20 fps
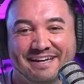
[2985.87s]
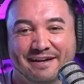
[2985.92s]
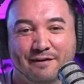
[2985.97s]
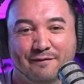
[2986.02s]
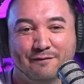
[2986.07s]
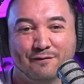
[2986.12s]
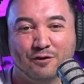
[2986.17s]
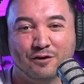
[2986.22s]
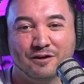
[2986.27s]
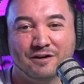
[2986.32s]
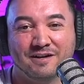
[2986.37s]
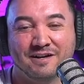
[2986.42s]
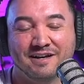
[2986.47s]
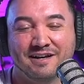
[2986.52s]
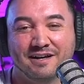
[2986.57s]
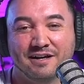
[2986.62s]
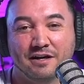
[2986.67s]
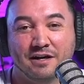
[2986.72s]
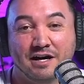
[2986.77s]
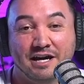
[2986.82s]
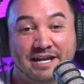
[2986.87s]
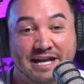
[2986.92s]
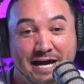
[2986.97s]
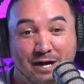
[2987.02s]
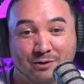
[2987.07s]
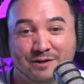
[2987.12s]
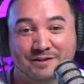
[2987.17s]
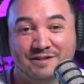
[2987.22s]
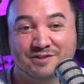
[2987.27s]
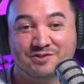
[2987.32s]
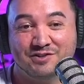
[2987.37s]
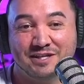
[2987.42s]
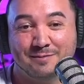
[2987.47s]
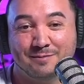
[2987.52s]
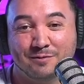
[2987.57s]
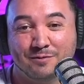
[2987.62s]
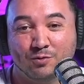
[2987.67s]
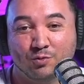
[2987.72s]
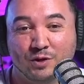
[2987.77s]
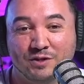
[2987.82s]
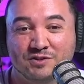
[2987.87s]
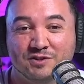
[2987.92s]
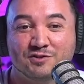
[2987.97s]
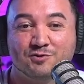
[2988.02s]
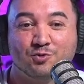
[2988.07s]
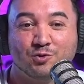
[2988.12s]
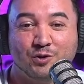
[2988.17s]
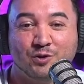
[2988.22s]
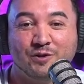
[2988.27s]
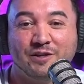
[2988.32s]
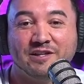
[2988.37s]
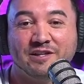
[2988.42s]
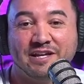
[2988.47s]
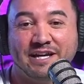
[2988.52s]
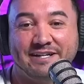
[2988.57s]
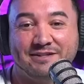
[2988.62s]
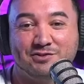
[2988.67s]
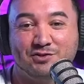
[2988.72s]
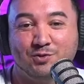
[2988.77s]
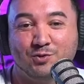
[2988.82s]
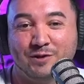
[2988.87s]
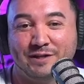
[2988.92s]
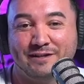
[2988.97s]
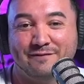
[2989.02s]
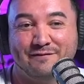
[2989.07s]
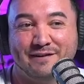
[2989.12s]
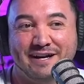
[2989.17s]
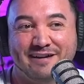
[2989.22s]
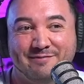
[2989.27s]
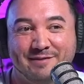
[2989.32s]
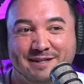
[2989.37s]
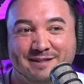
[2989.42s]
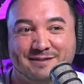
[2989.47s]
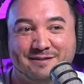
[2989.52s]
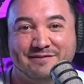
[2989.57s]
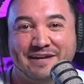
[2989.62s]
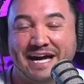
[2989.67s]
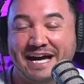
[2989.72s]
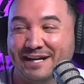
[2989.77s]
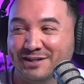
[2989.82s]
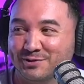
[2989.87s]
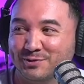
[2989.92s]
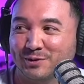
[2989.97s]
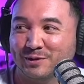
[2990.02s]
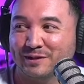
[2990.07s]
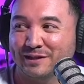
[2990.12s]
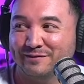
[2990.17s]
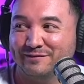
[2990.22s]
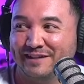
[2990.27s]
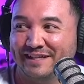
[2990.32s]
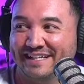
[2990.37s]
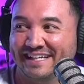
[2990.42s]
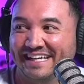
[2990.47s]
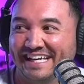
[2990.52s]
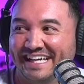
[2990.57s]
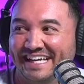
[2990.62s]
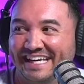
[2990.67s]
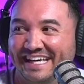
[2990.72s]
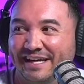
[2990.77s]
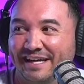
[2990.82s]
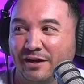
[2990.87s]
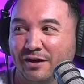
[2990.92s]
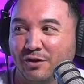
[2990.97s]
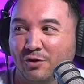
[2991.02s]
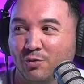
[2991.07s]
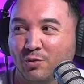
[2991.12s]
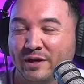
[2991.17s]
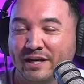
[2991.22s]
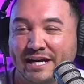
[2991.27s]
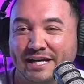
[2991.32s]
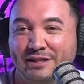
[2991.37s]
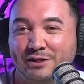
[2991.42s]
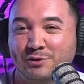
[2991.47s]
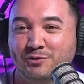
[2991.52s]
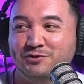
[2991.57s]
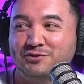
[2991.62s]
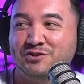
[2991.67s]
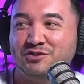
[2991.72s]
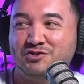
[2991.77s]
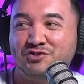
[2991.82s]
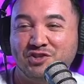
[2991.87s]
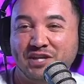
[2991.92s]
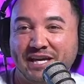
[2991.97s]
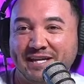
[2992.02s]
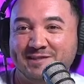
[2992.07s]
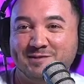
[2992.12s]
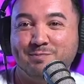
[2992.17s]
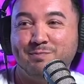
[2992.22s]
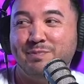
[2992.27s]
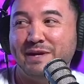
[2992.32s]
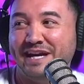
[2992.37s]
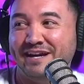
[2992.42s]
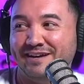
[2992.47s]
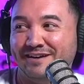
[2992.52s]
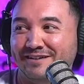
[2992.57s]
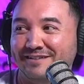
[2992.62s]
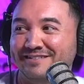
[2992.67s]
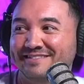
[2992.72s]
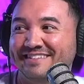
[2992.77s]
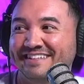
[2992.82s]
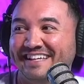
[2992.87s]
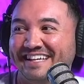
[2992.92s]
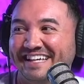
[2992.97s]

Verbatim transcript: for an hour in the gym, which is really like 25 minutes of actual lifting, when I used to chase bears